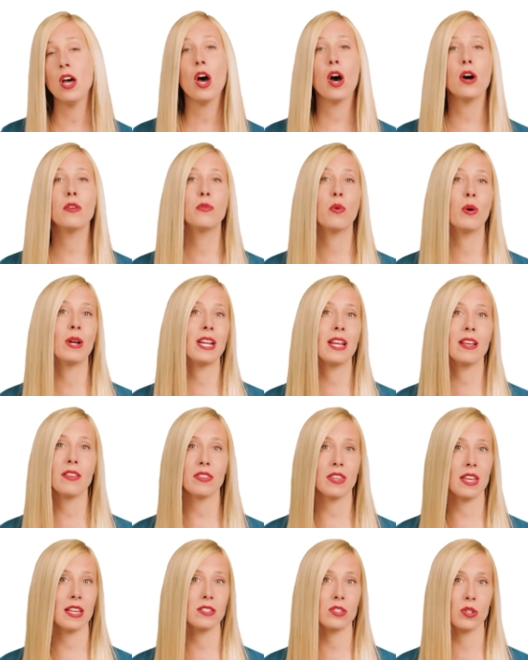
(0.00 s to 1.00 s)
avoiding
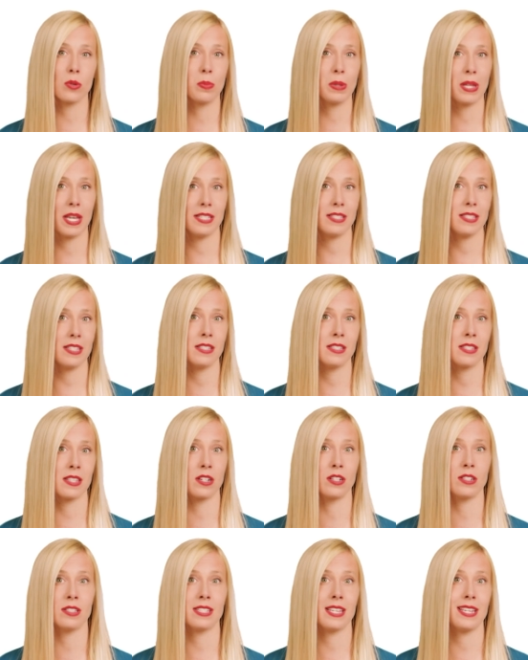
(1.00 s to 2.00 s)
things or places that
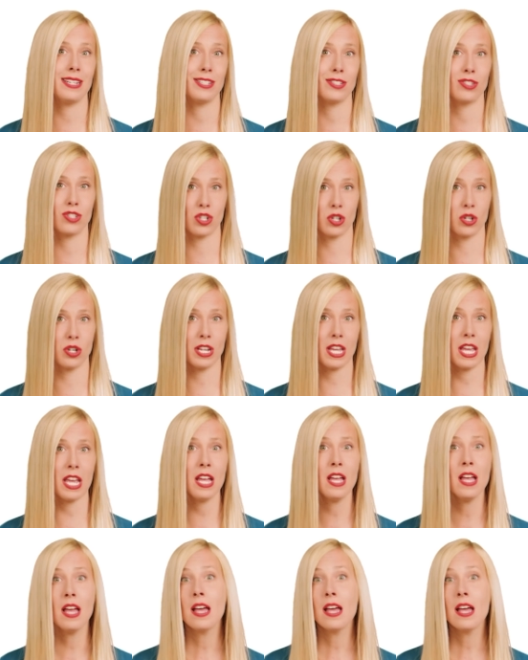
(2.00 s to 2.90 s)
are seen as dirty,